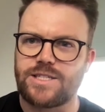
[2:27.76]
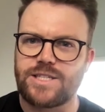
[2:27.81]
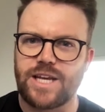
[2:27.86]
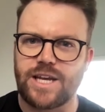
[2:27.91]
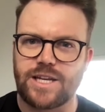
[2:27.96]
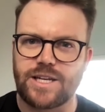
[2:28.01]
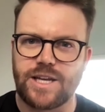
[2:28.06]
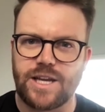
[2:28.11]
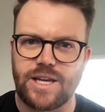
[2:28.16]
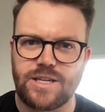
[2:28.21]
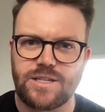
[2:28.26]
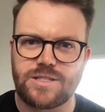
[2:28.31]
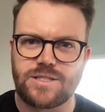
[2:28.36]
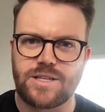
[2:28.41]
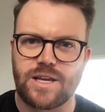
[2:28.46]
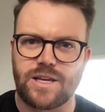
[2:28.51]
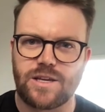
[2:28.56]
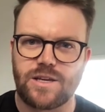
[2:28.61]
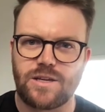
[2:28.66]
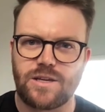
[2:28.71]
techniques
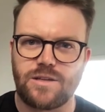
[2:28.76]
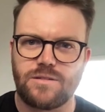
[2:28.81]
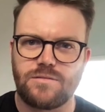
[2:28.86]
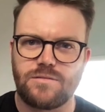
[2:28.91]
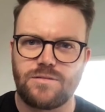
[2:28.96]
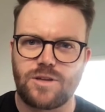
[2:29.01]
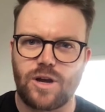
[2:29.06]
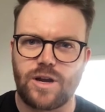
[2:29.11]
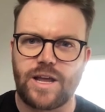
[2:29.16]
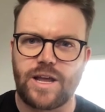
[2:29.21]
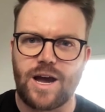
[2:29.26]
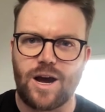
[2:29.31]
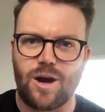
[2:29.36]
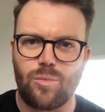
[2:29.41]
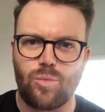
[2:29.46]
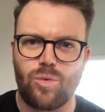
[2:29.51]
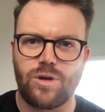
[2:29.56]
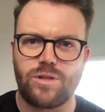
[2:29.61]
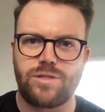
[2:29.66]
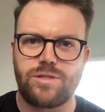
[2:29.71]
that can kind of
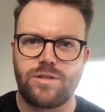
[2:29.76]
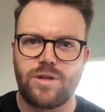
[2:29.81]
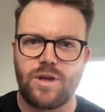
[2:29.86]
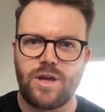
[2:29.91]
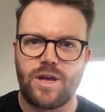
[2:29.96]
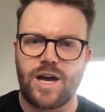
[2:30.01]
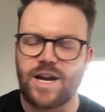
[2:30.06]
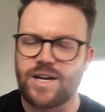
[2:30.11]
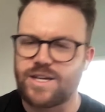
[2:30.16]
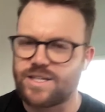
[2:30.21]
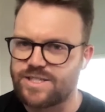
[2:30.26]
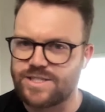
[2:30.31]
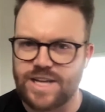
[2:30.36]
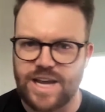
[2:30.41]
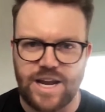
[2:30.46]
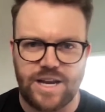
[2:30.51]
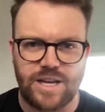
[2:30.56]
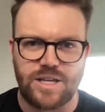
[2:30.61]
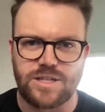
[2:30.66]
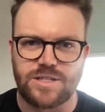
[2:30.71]
help with
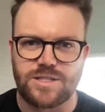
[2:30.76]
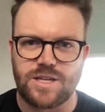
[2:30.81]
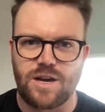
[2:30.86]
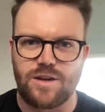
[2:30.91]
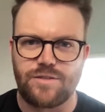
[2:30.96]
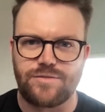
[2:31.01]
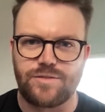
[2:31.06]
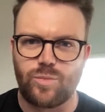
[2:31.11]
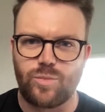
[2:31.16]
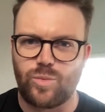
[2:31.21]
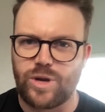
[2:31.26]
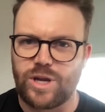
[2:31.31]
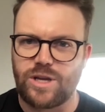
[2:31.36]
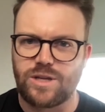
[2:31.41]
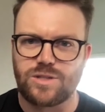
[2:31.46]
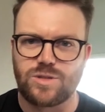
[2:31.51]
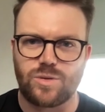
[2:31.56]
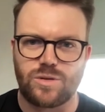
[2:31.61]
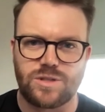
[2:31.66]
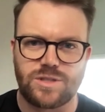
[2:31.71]
understanding yourself and where
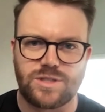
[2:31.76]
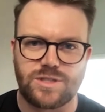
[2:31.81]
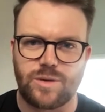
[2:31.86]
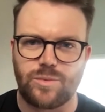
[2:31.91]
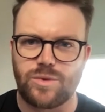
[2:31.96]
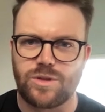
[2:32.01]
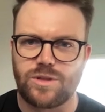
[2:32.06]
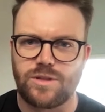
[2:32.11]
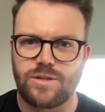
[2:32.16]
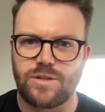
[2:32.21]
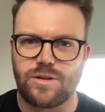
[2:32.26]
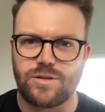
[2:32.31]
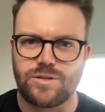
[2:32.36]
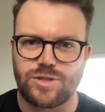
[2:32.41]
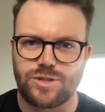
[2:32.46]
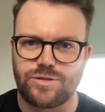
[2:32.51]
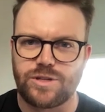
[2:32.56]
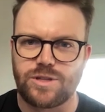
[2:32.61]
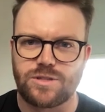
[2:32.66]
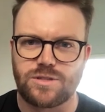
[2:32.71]
you sort of sit within those
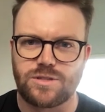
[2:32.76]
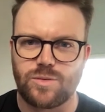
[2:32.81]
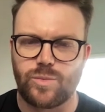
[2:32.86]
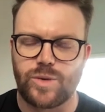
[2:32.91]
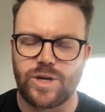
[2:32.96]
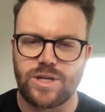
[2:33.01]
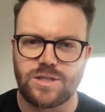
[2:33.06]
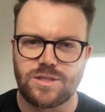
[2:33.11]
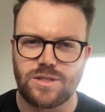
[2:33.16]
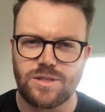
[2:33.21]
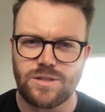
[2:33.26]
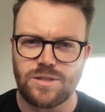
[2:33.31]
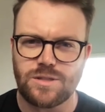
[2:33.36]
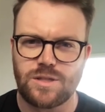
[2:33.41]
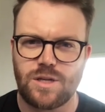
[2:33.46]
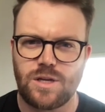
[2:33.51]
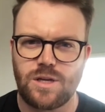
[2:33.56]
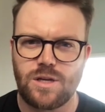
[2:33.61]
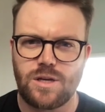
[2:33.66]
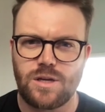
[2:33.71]
strengths and weaknesses?